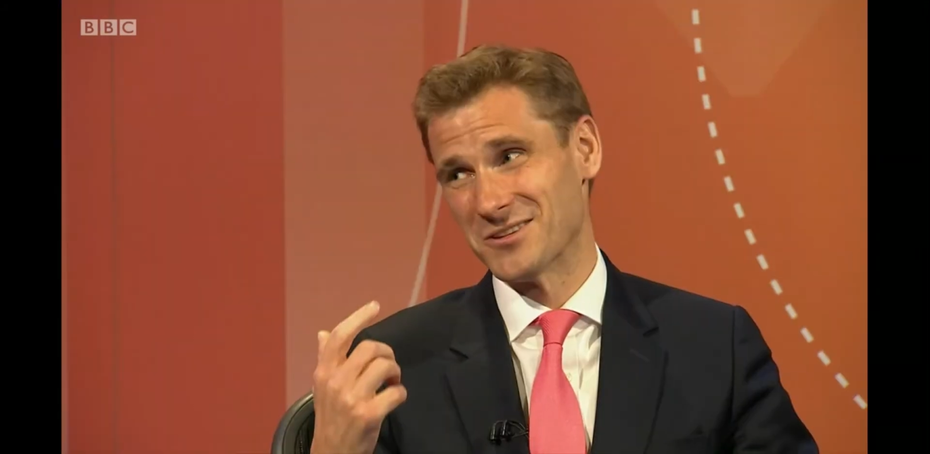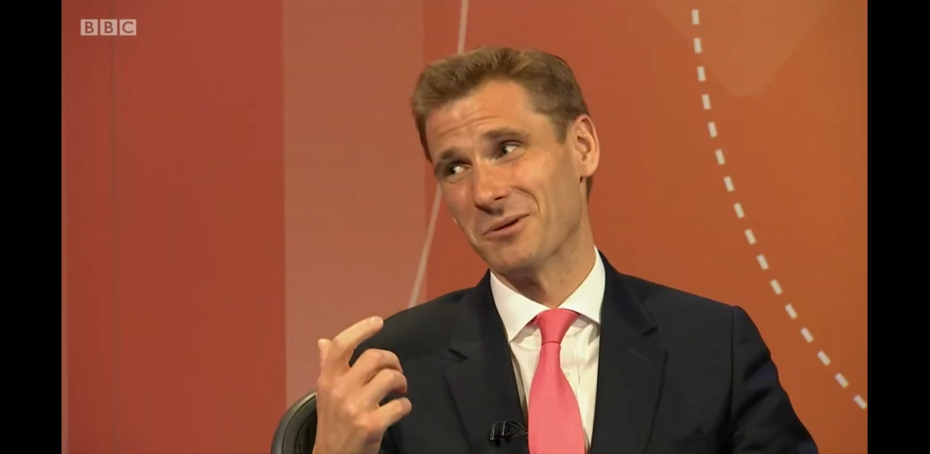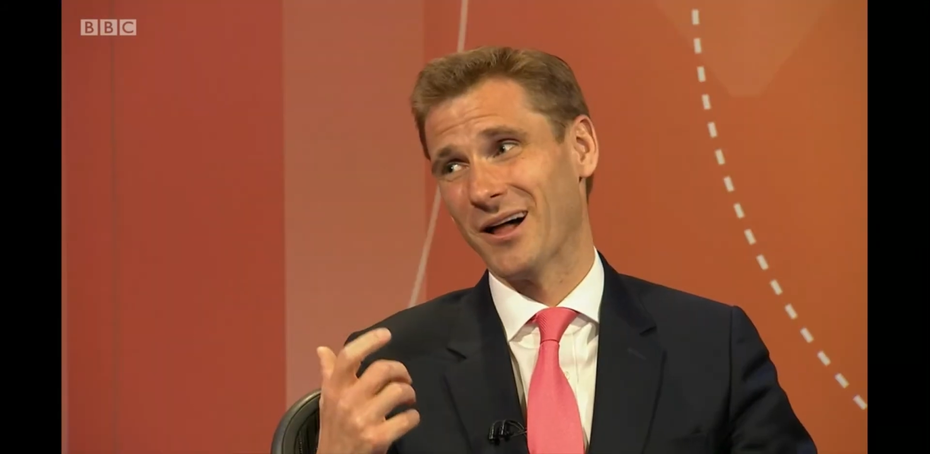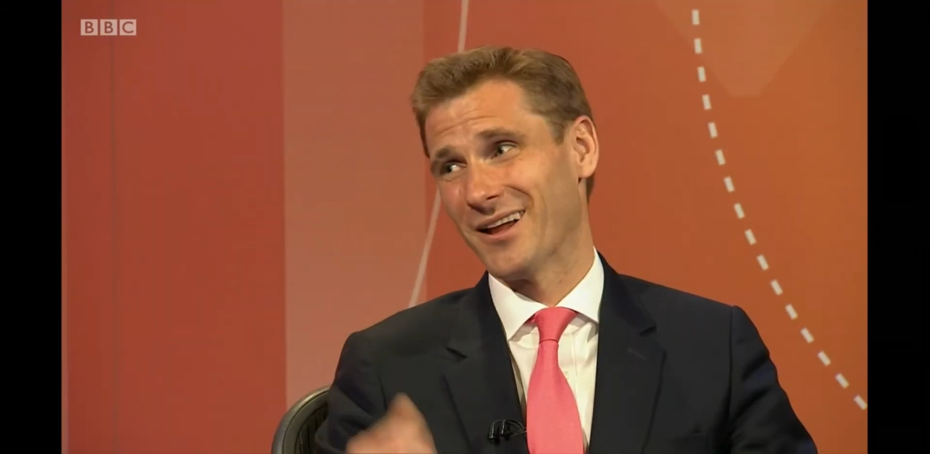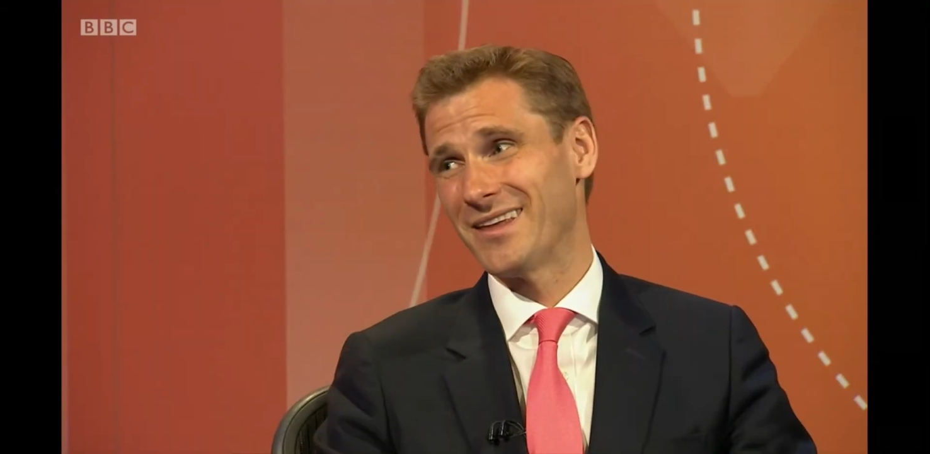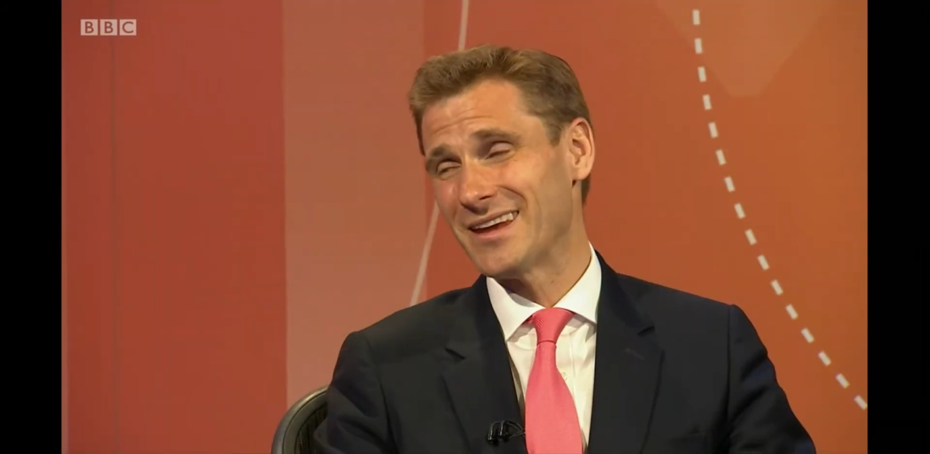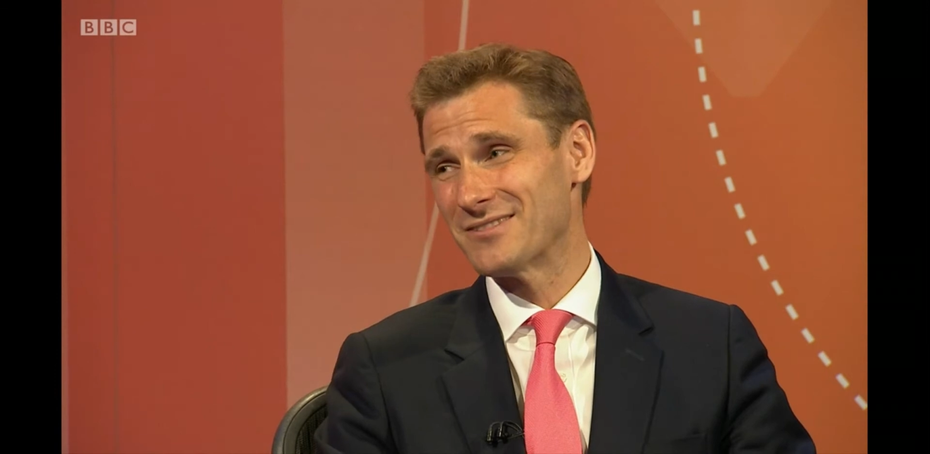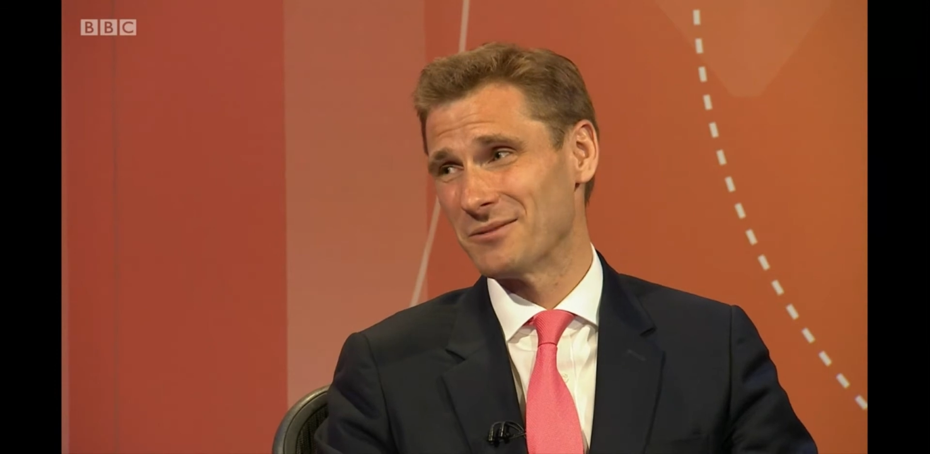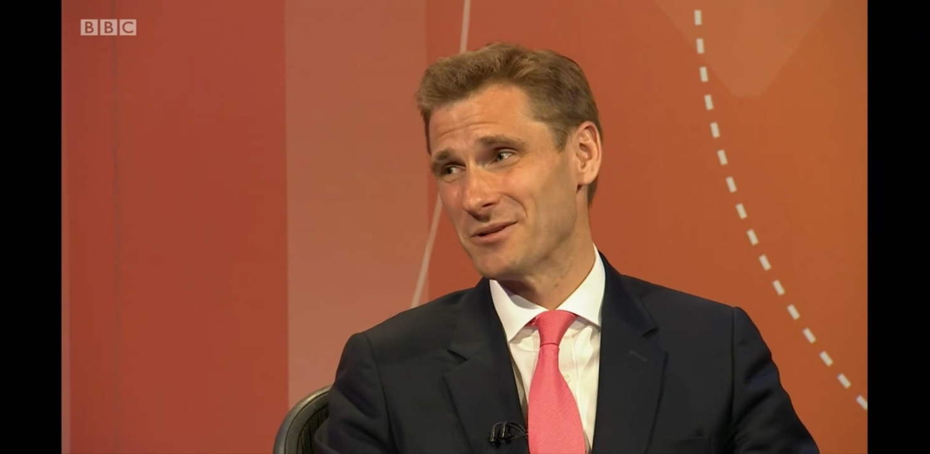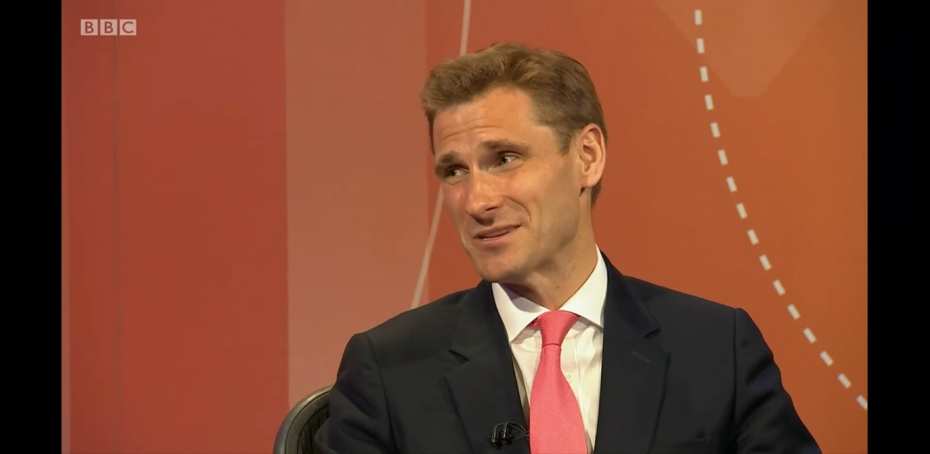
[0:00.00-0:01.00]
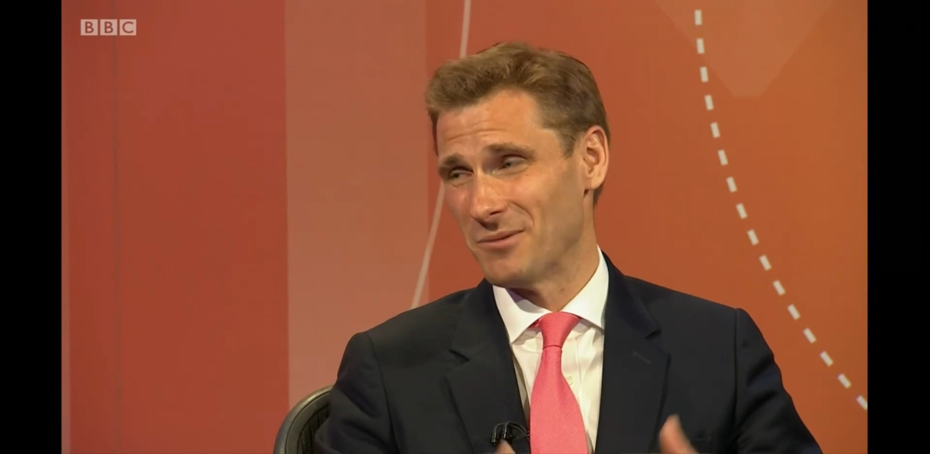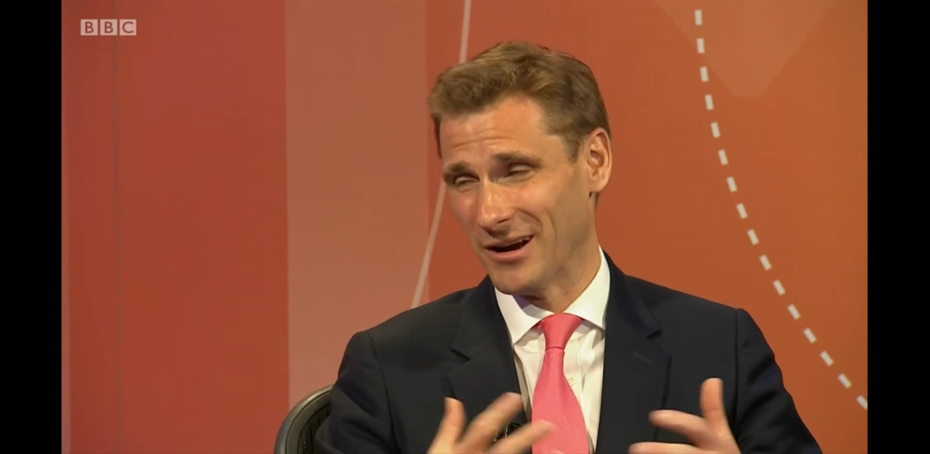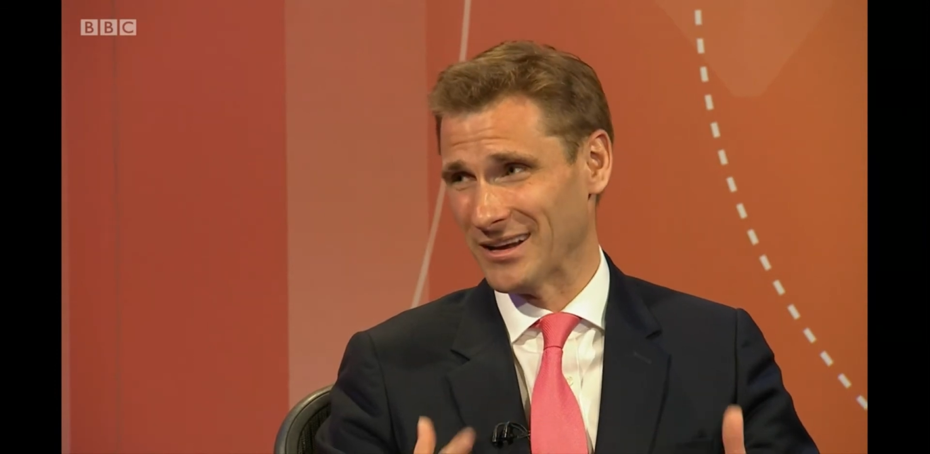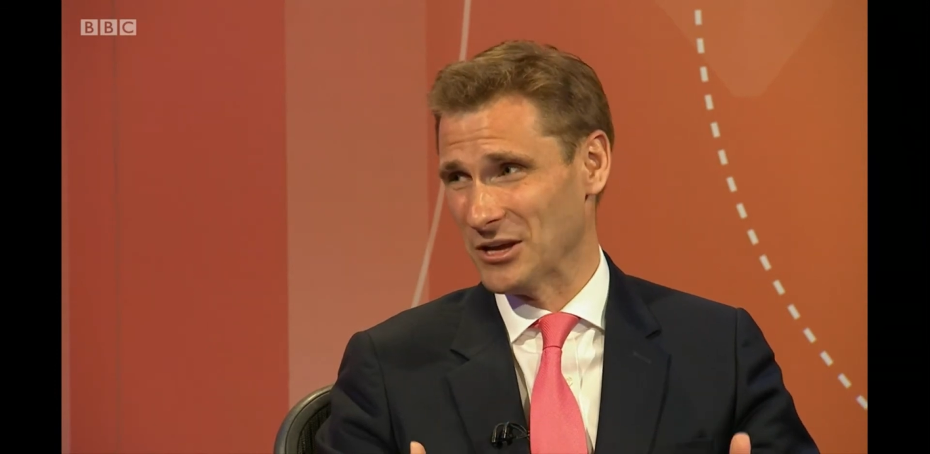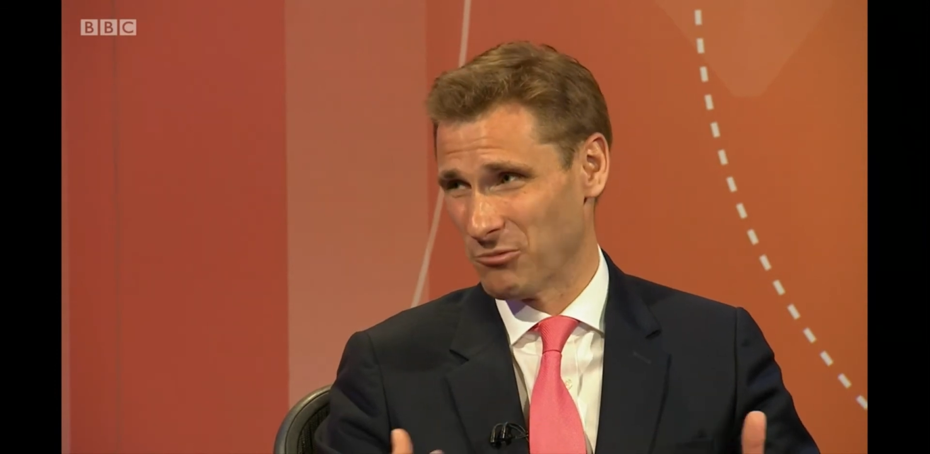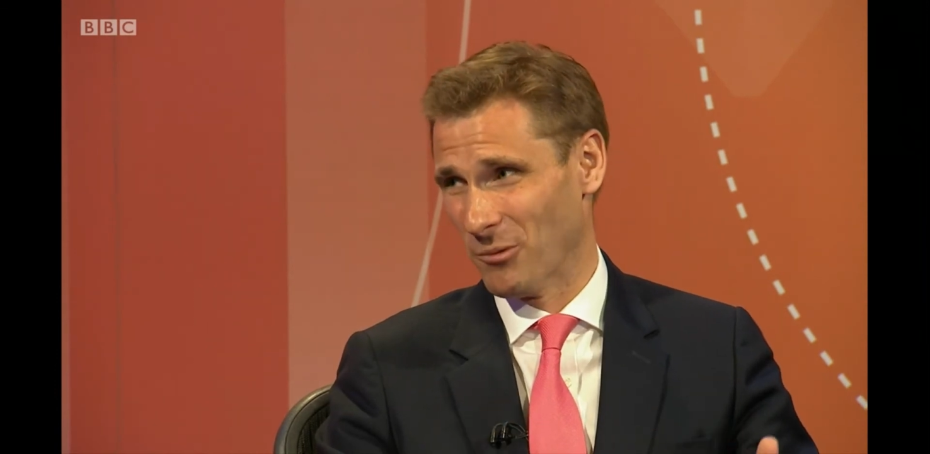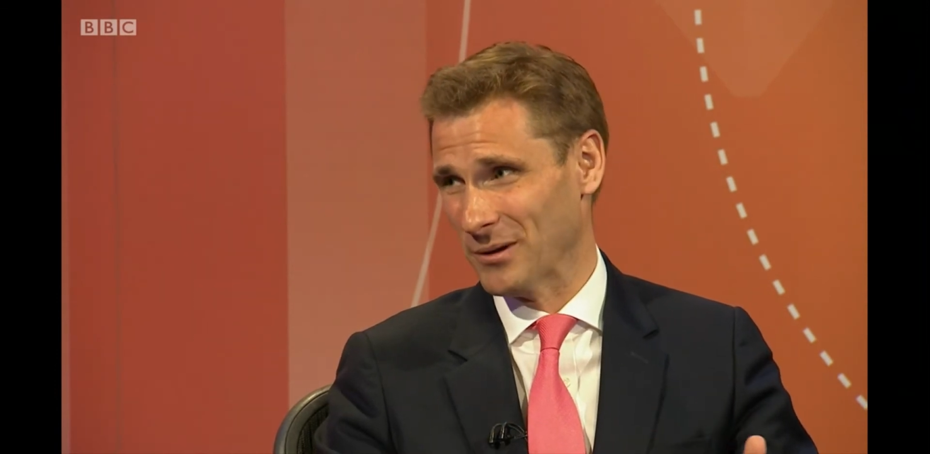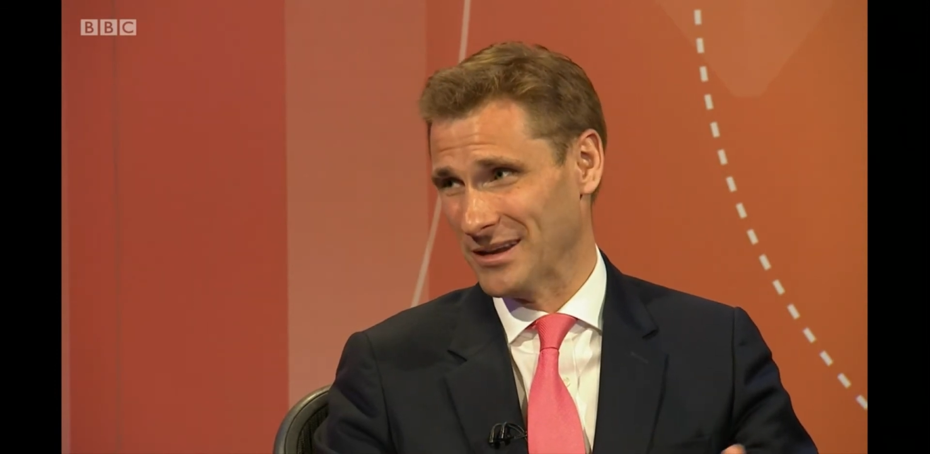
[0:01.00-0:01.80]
as well, and I think if someone's smiling at you properly,